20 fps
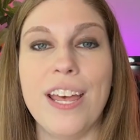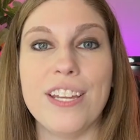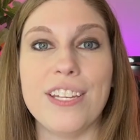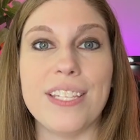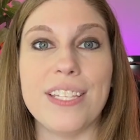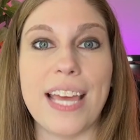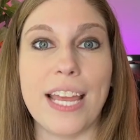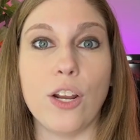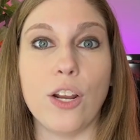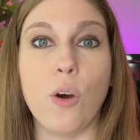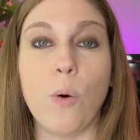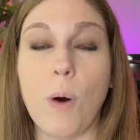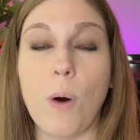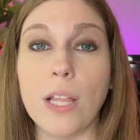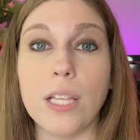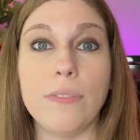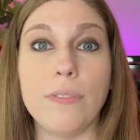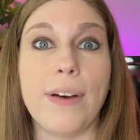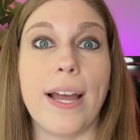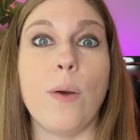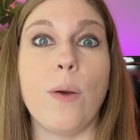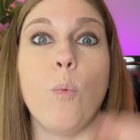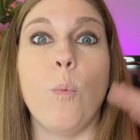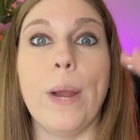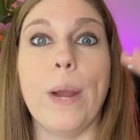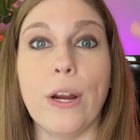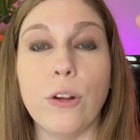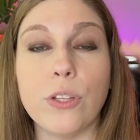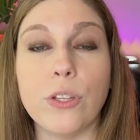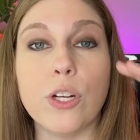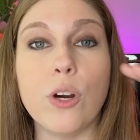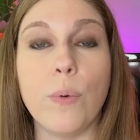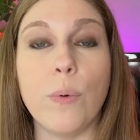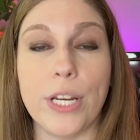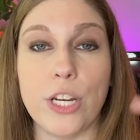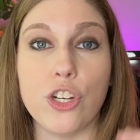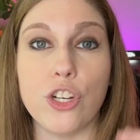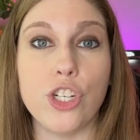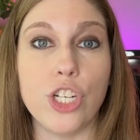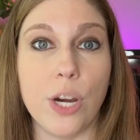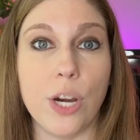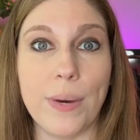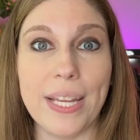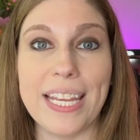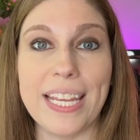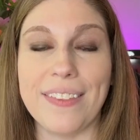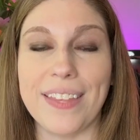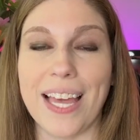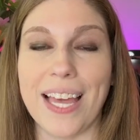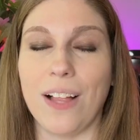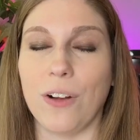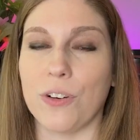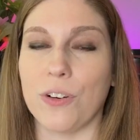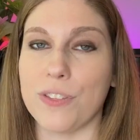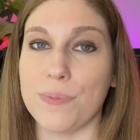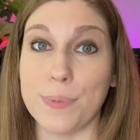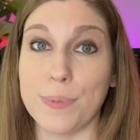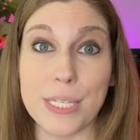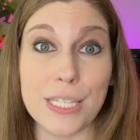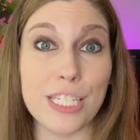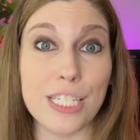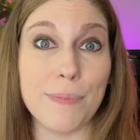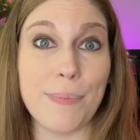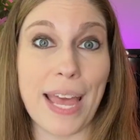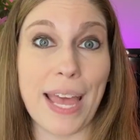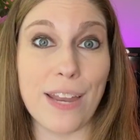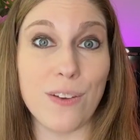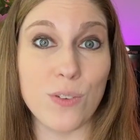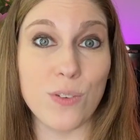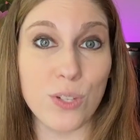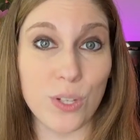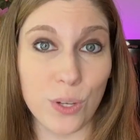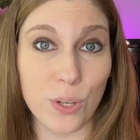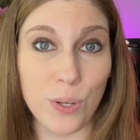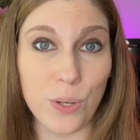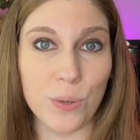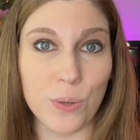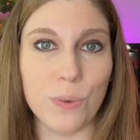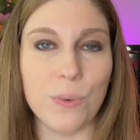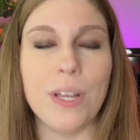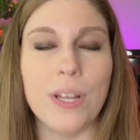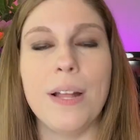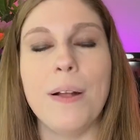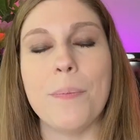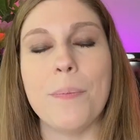to then qualify where they're going to show it in the algorithm system and to who.